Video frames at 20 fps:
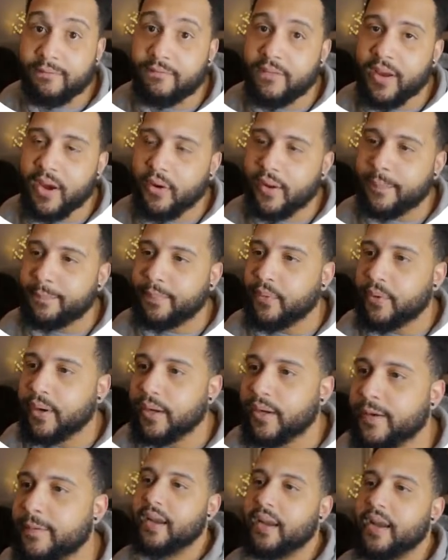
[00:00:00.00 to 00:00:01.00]
Very
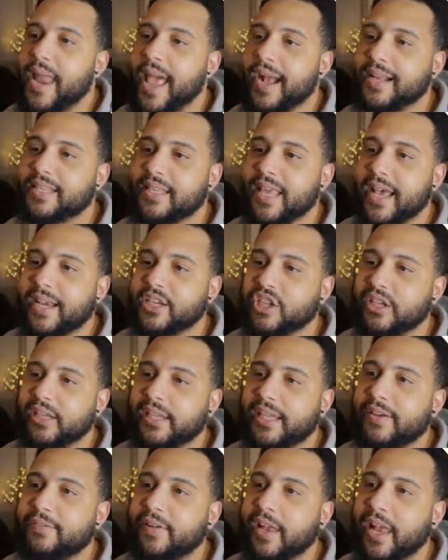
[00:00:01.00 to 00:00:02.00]
important. Next section,
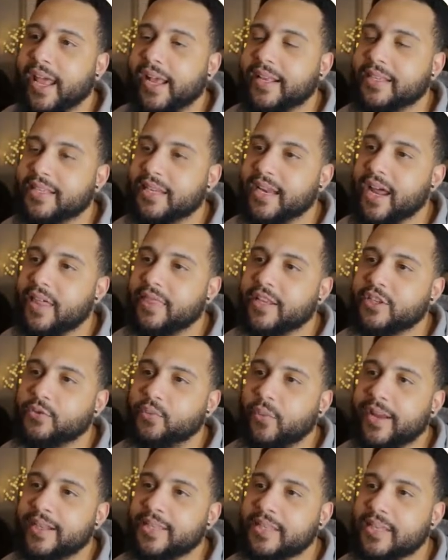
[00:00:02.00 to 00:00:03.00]
leave a legacy. Now this
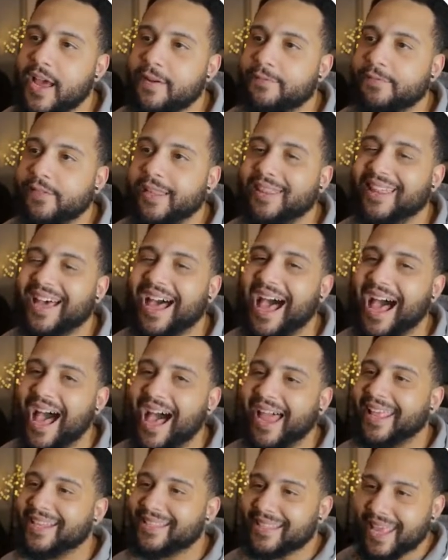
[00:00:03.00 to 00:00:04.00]
one is definitely the
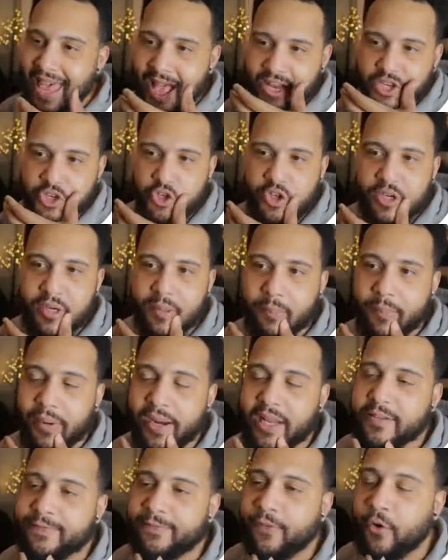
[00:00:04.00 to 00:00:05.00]
highest extra, but
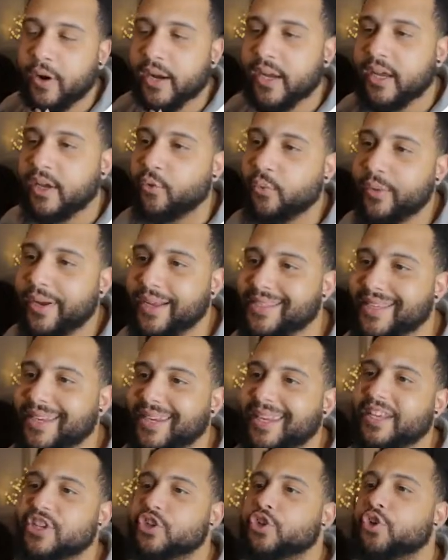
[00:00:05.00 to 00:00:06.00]
it's for a good reason.
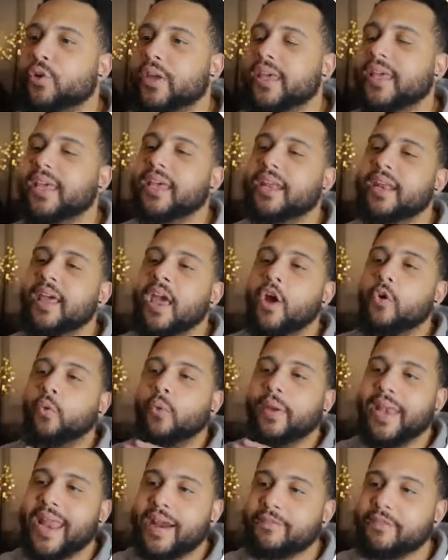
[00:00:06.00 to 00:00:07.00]
DistroKid will
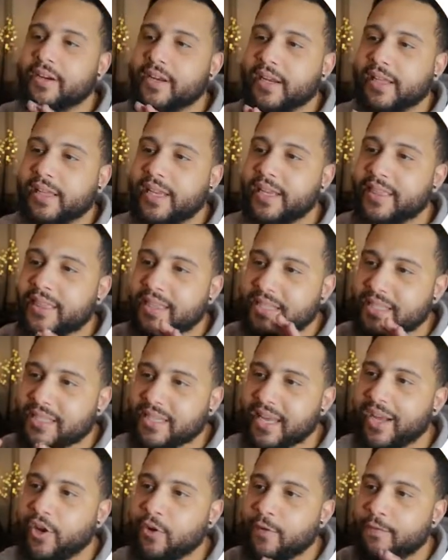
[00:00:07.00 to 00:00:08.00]
never delete the
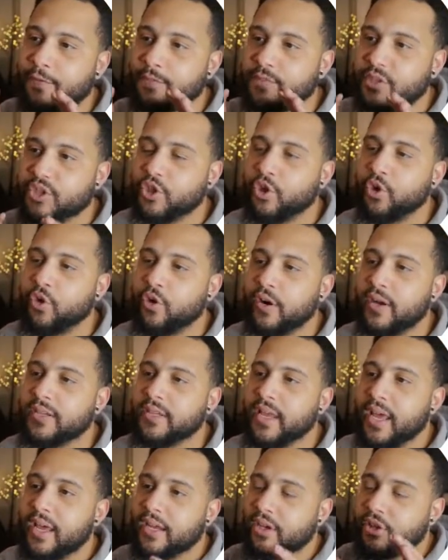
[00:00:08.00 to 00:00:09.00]
single from stores
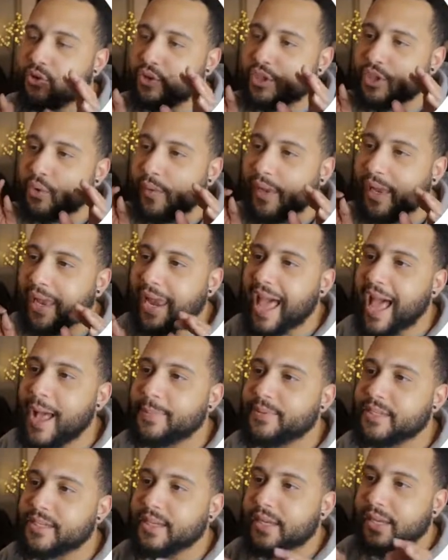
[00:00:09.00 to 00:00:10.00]
due to a
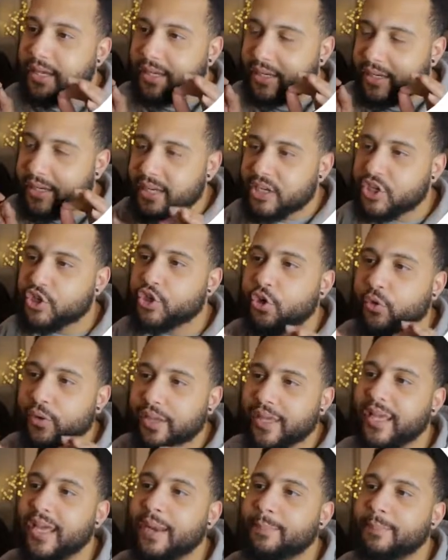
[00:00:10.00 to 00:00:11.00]
lapsed
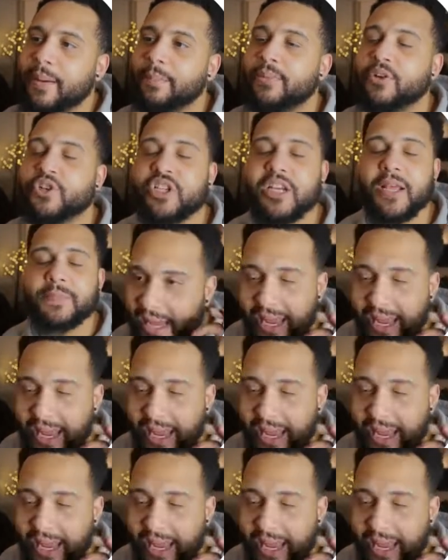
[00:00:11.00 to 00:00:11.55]
DistroKid membership.